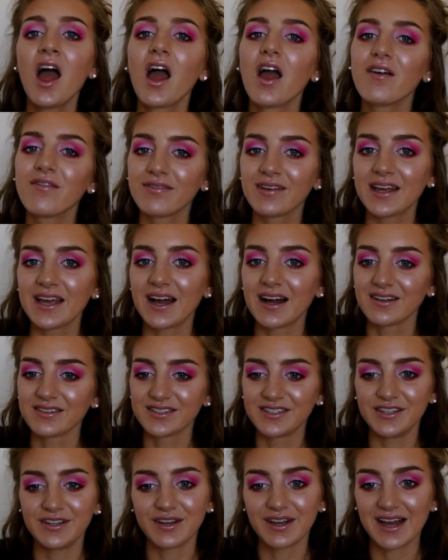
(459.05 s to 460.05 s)
hopefully I'll
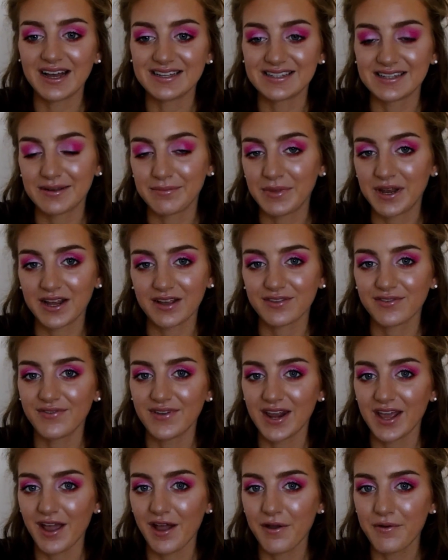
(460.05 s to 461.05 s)
see you guys in my next
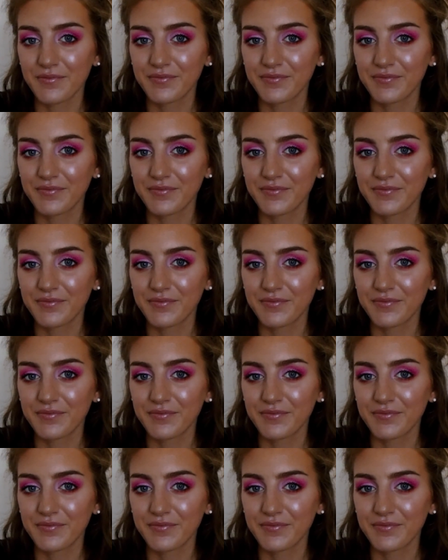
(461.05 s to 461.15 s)
video.